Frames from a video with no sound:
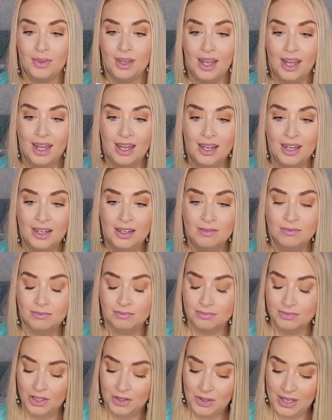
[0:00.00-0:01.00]

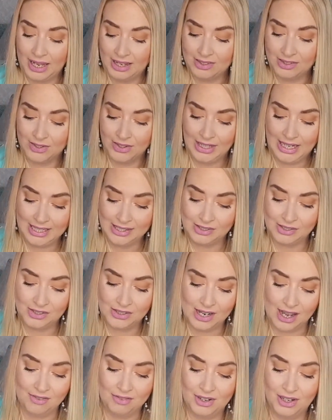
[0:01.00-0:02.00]
Okay, so let's just
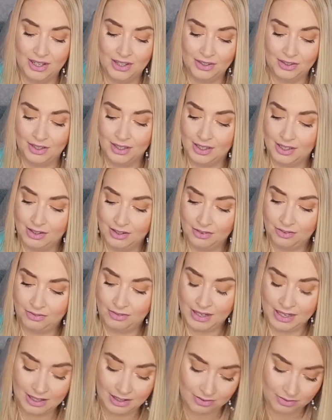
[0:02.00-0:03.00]
have a little
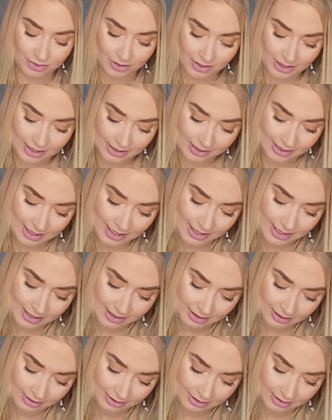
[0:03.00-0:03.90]
feel of what that's like.